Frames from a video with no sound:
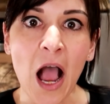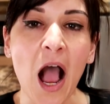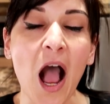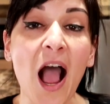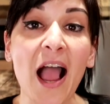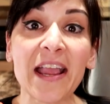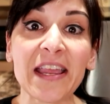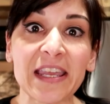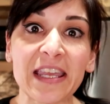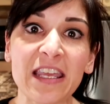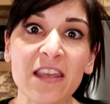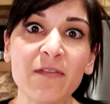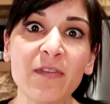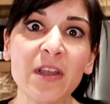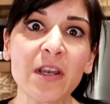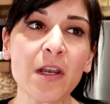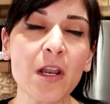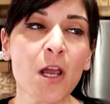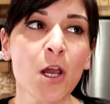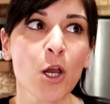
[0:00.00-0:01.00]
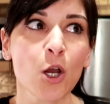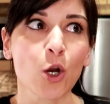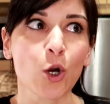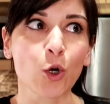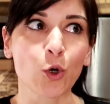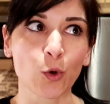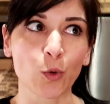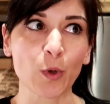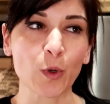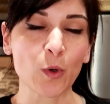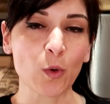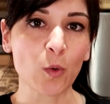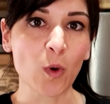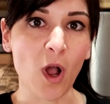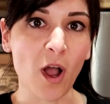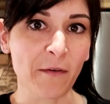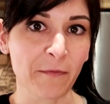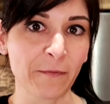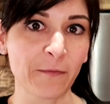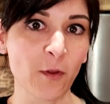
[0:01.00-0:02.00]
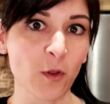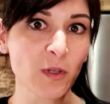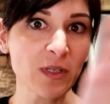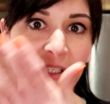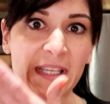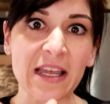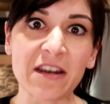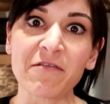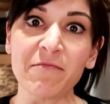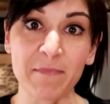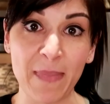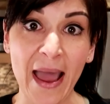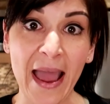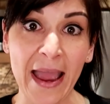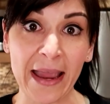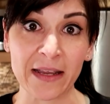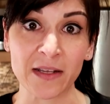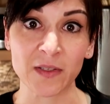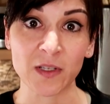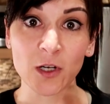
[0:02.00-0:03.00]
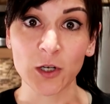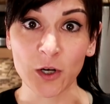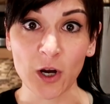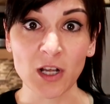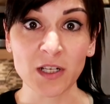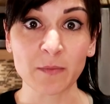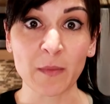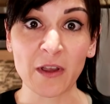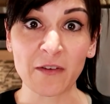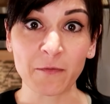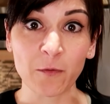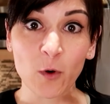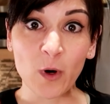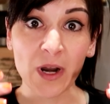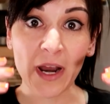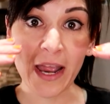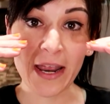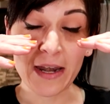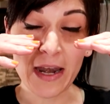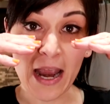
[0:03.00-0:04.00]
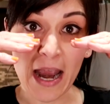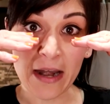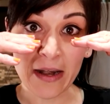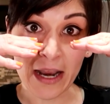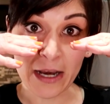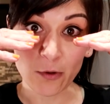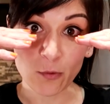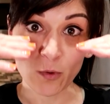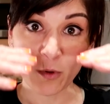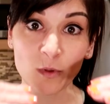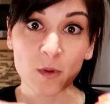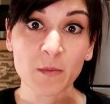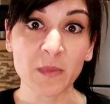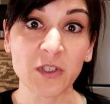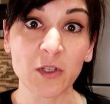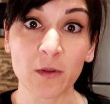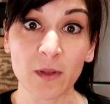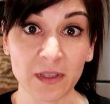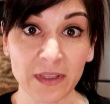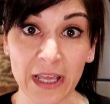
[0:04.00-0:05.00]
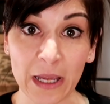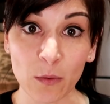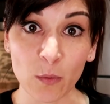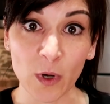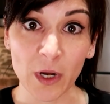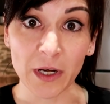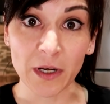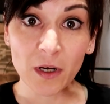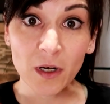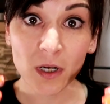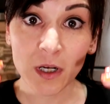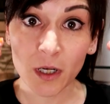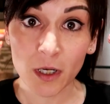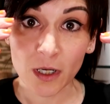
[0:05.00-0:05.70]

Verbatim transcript: I even grew a full set of bangs across my forehead and I grew them so that they would